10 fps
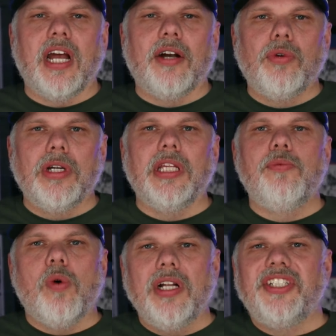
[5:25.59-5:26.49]
I really
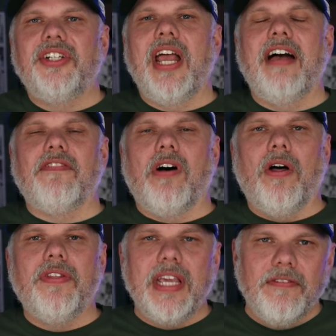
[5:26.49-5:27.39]
want you to have
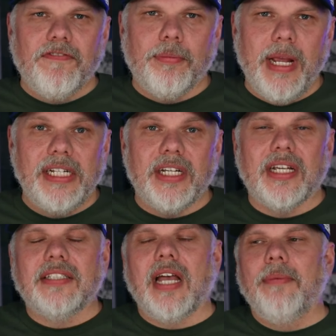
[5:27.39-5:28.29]
all the information because